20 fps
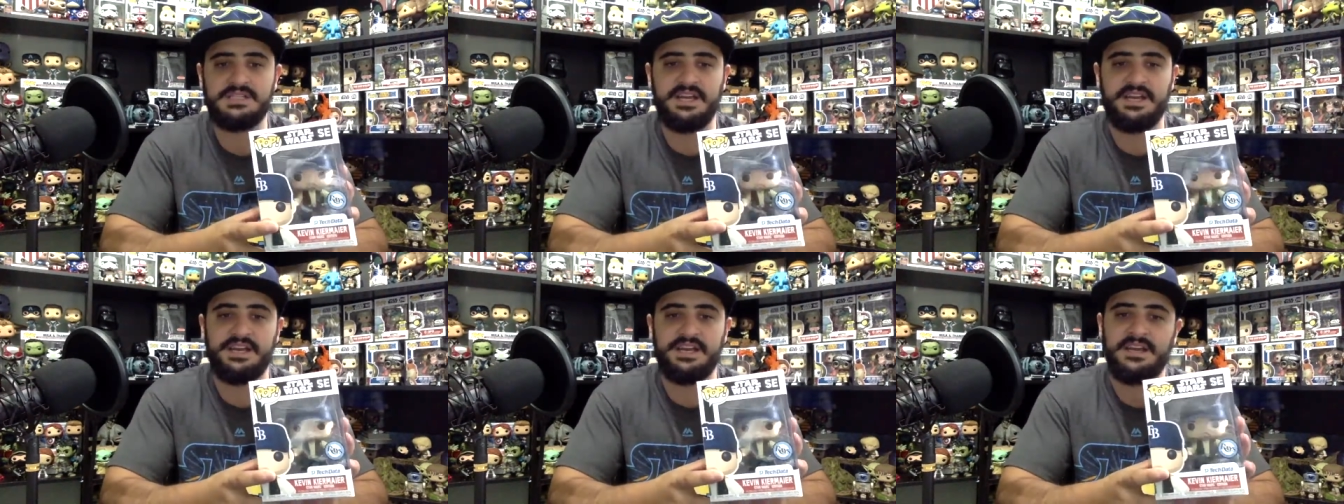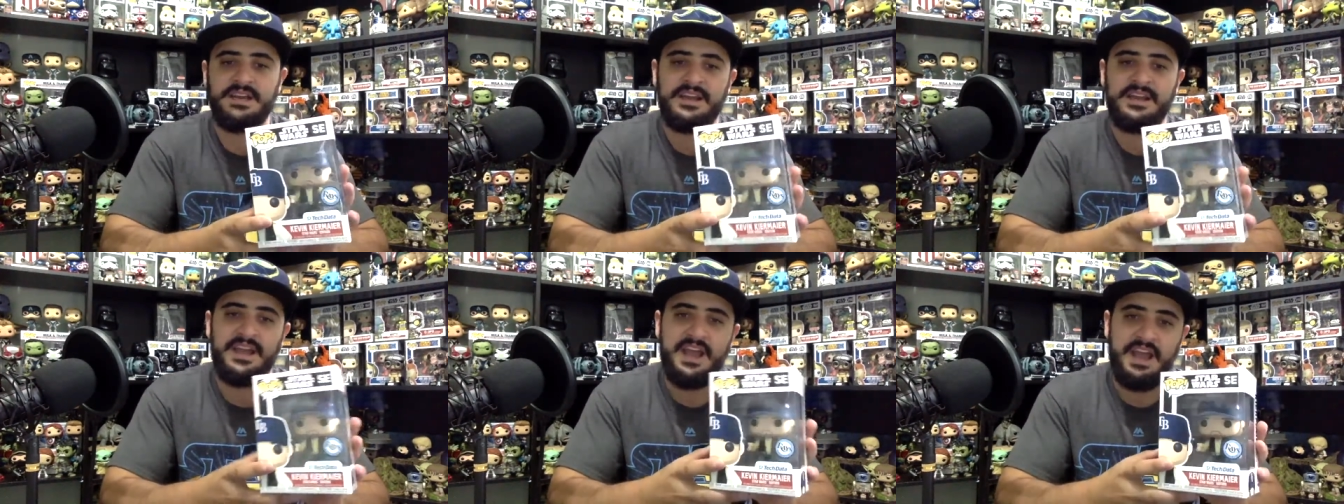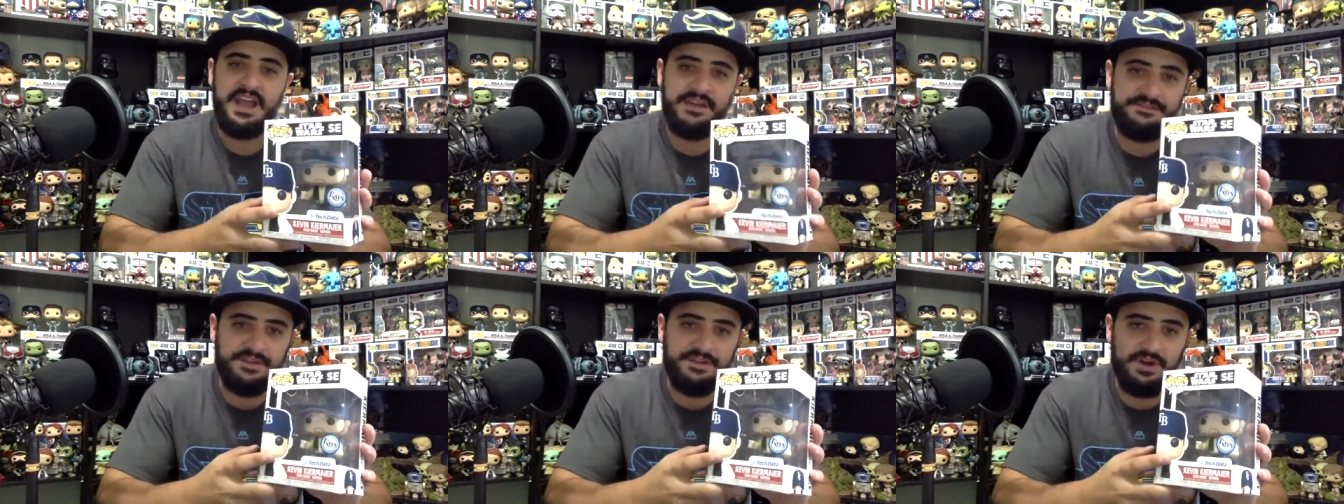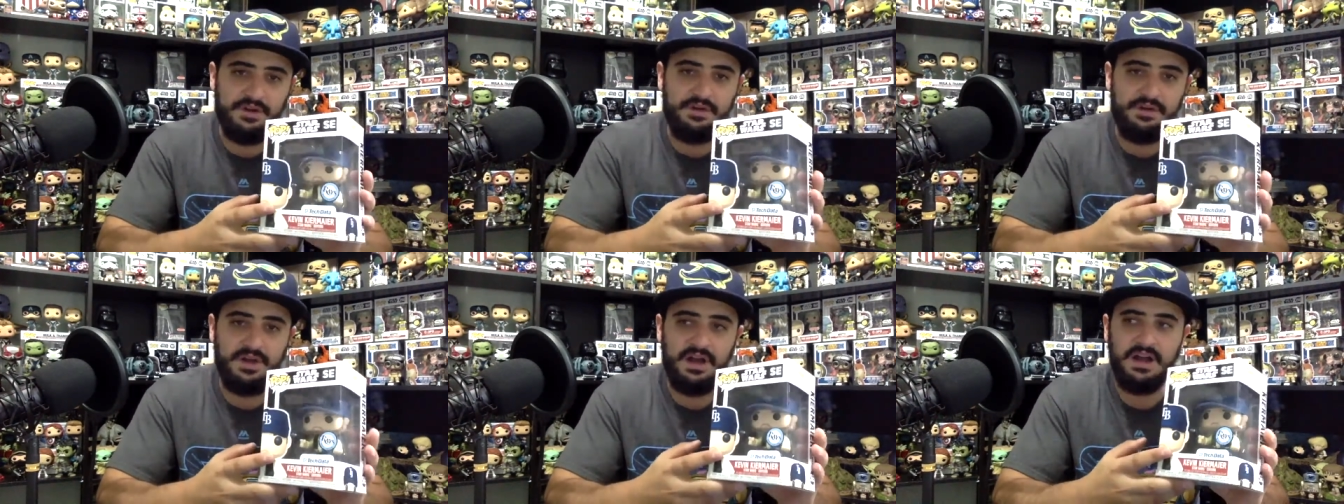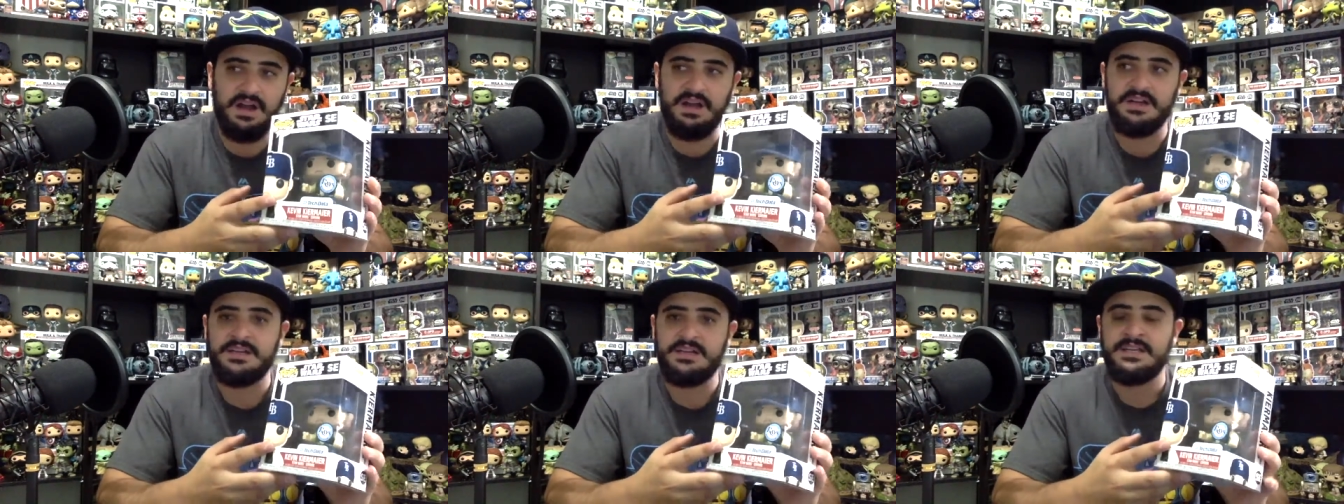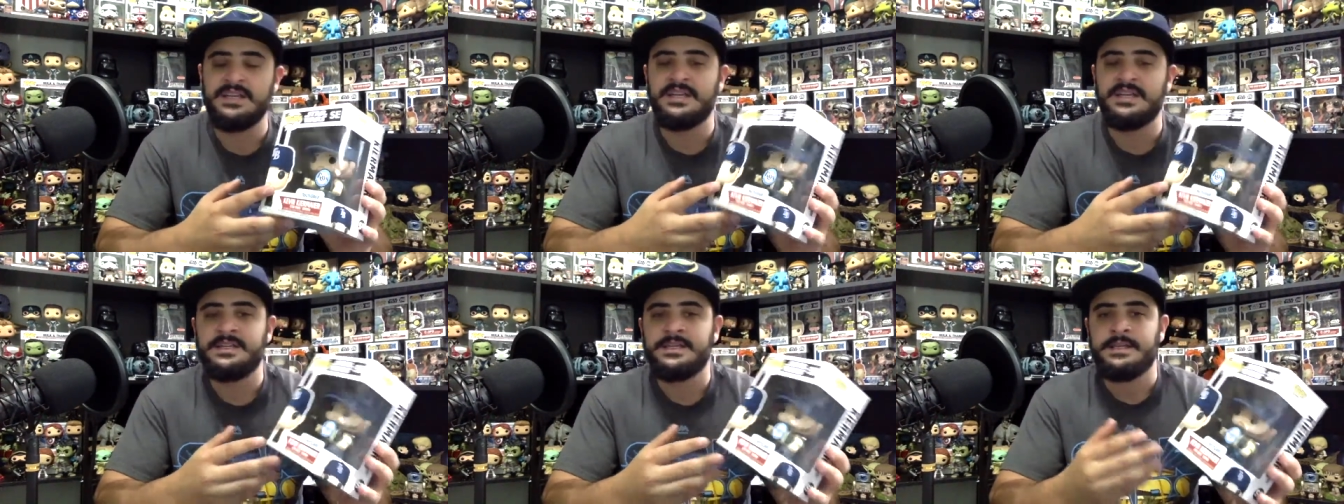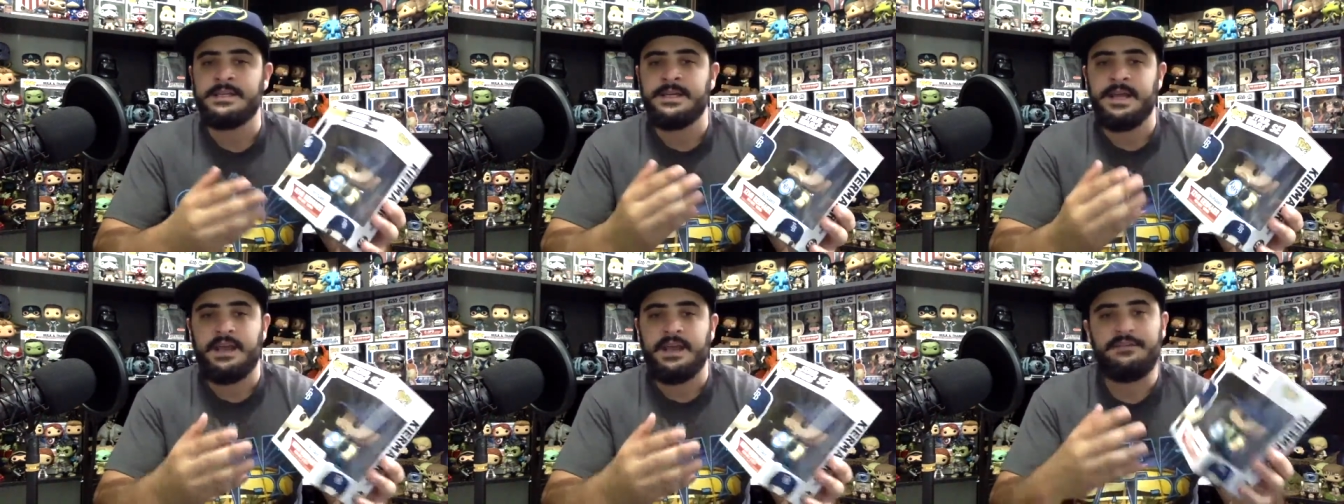And if you're uh,
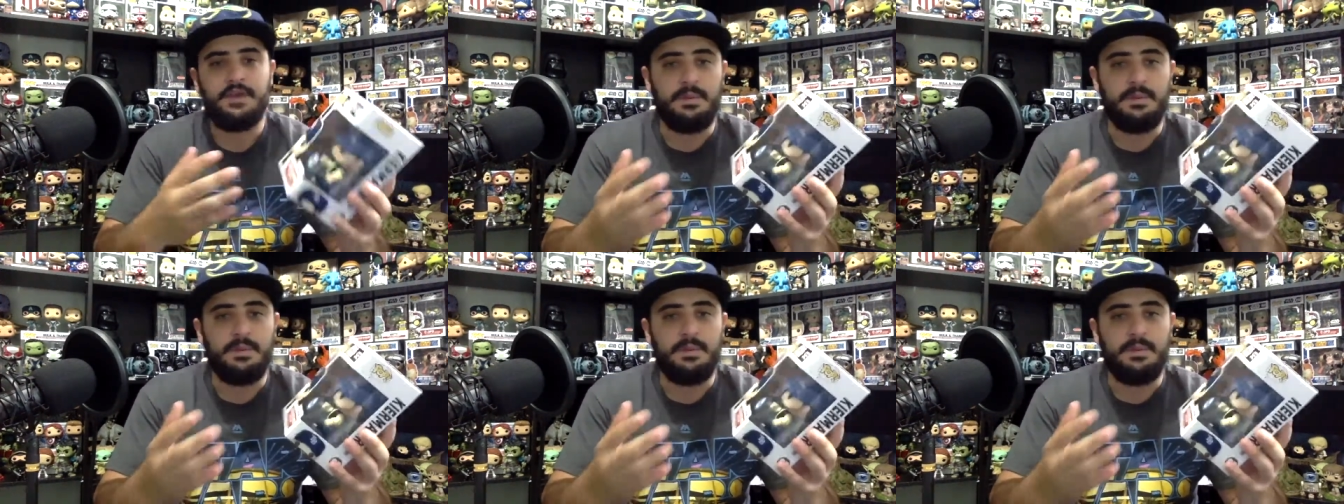if you're a